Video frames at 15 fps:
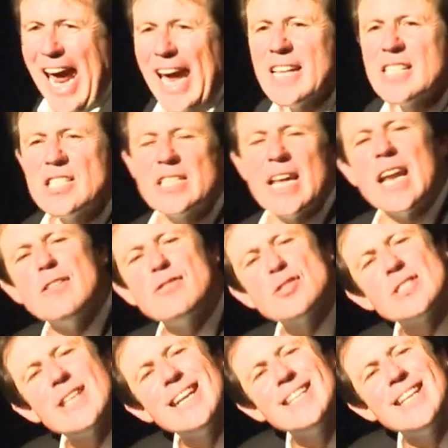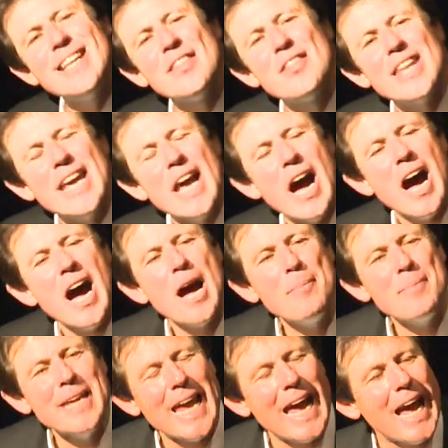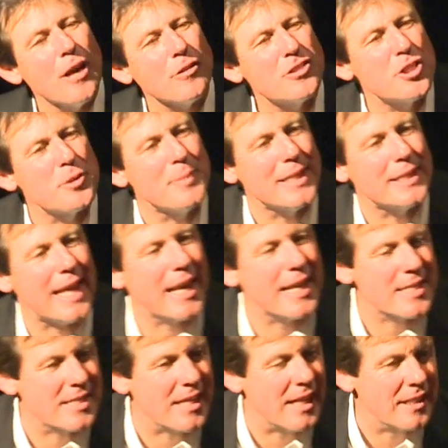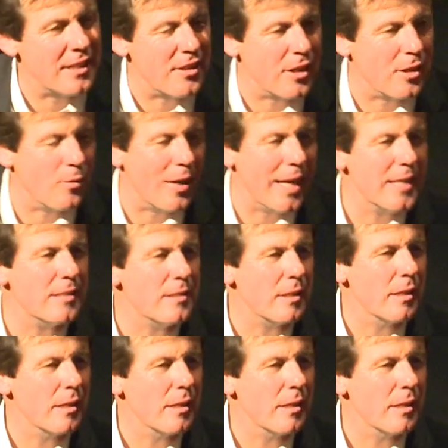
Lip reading: Instead of sending the army out to meet Alexander the Great,